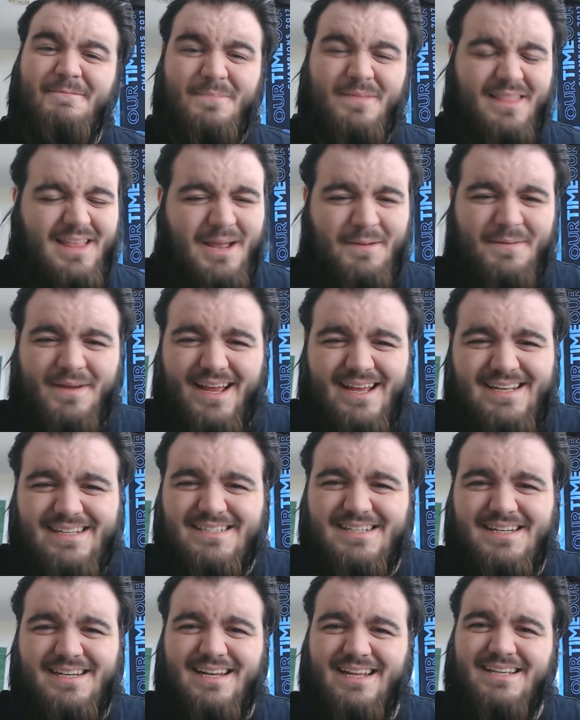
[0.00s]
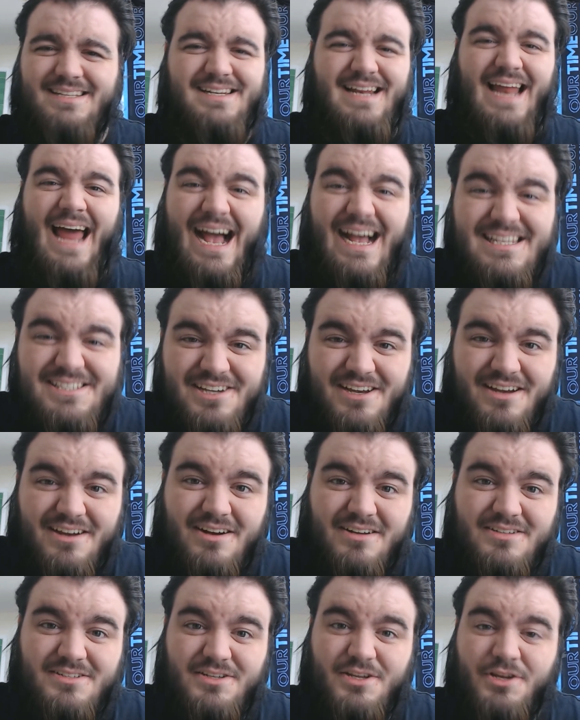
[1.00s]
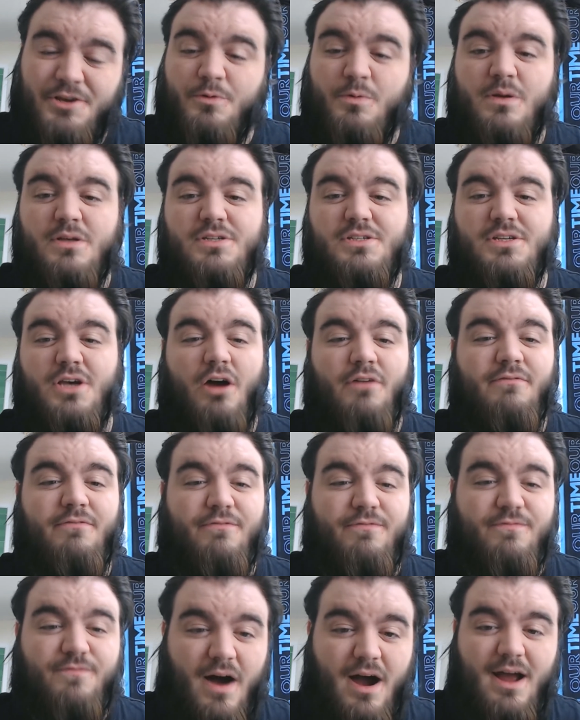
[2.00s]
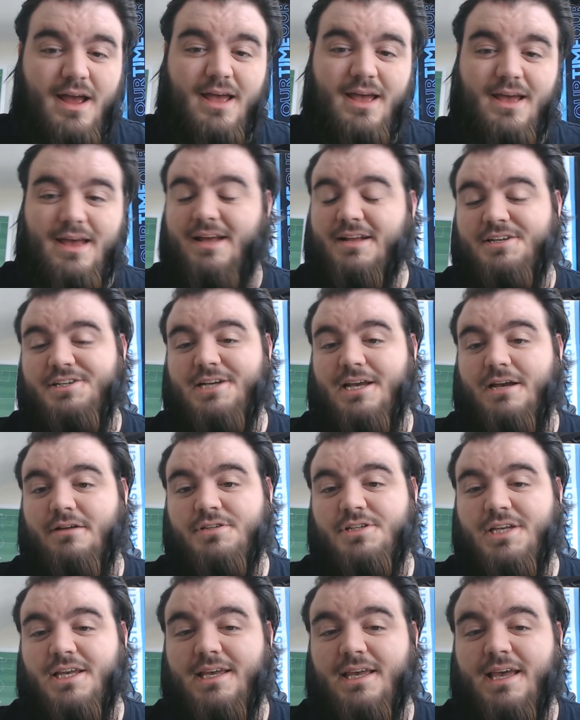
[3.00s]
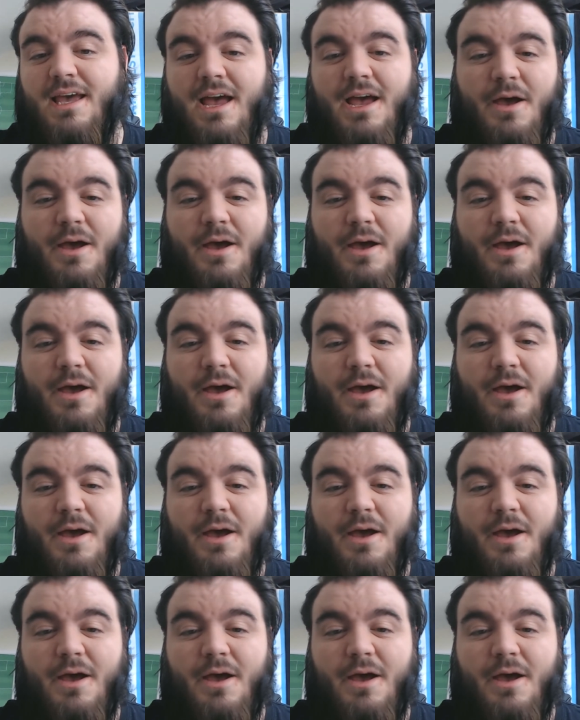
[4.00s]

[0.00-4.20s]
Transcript: I mean, Eden Hazard, who was on fire at Chelsea,